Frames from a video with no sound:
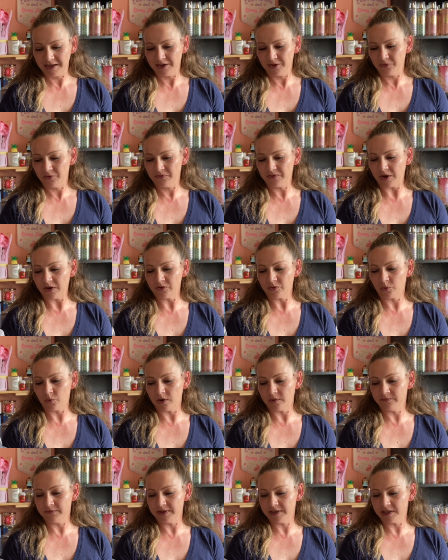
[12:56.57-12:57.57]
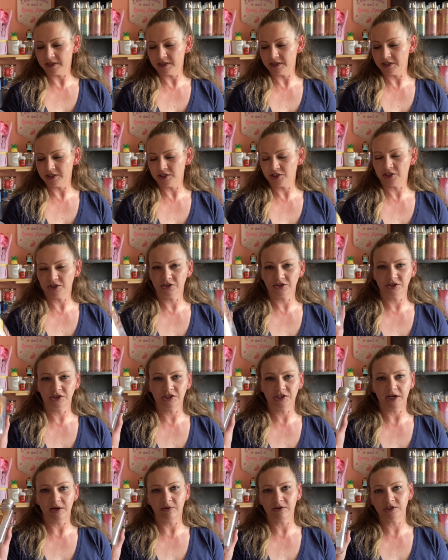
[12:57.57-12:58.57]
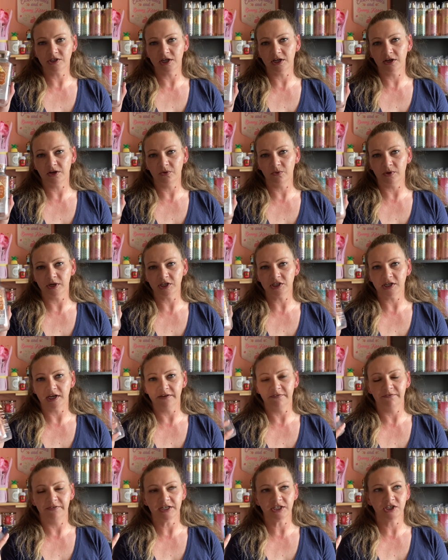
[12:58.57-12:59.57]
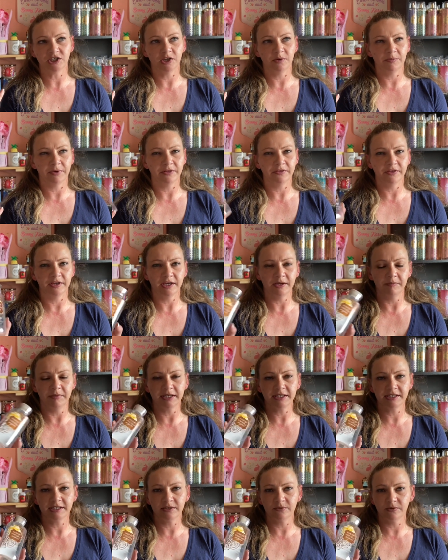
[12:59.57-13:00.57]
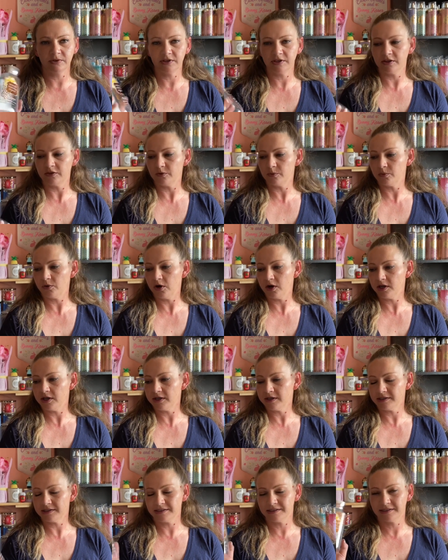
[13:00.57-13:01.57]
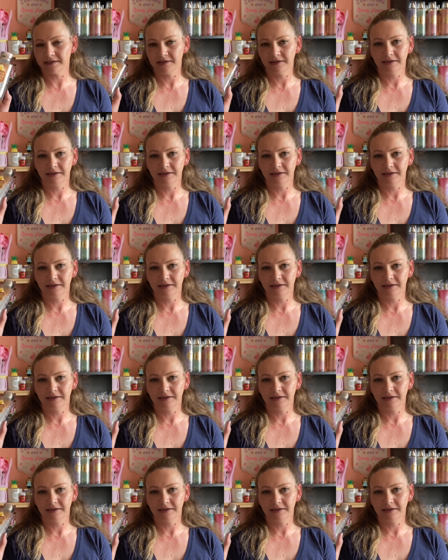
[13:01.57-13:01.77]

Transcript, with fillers: We've got the Warm Vanilla Sugar Shower Gel, which I finished up. I think I mixed it with other products.